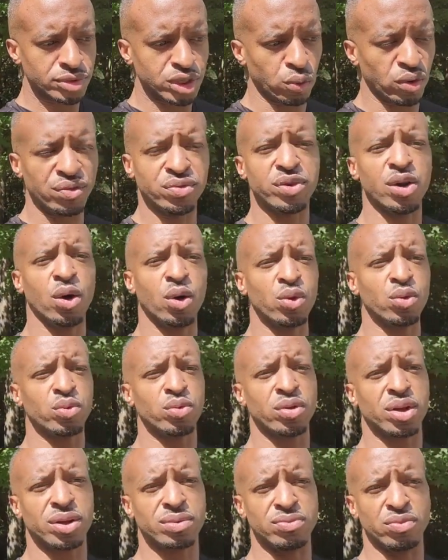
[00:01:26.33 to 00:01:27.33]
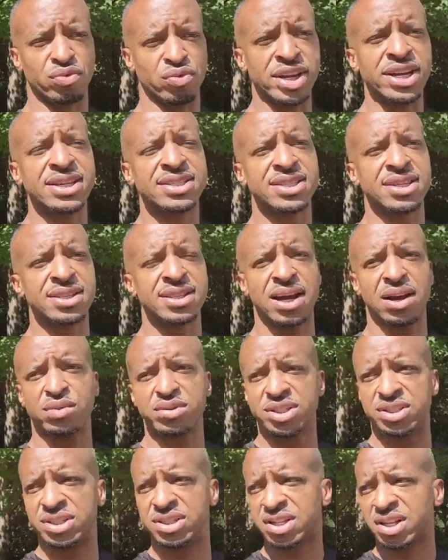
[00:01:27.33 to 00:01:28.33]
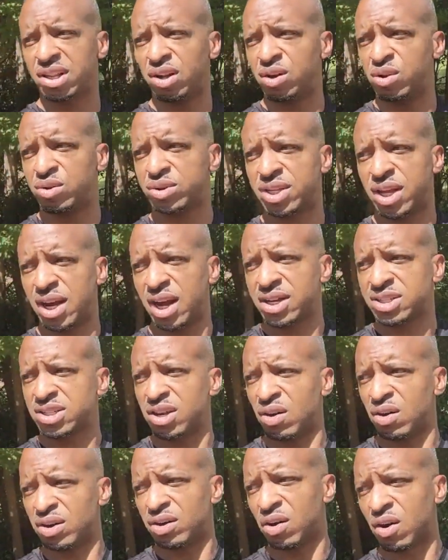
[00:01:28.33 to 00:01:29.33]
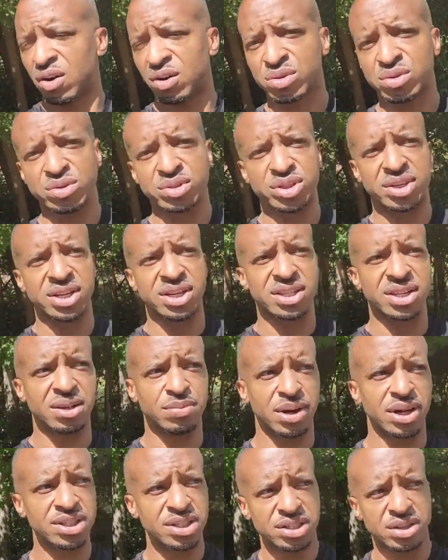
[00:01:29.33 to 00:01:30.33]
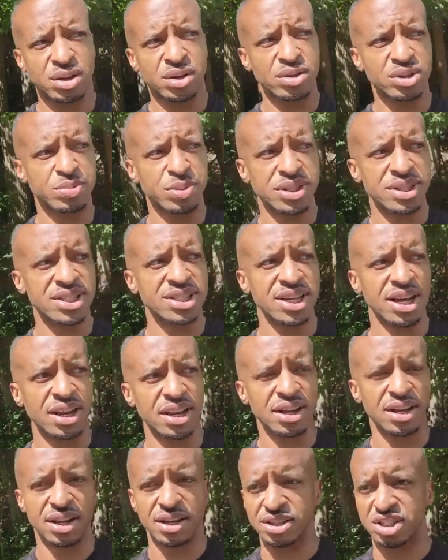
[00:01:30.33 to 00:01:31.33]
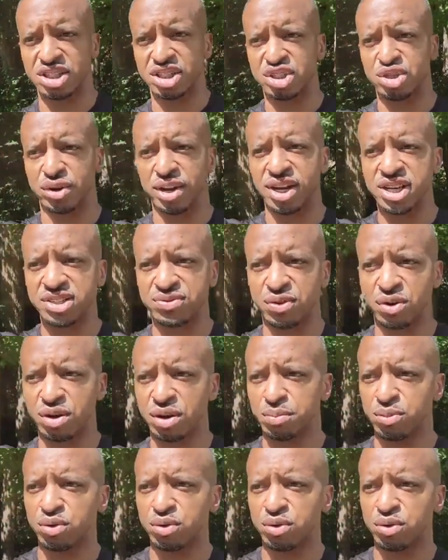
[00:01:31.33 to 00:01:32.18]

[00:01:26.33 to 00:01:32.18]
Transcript: with no reason that was disclosed that I saw in articles or anything, but I just know it's been selling and just transferring,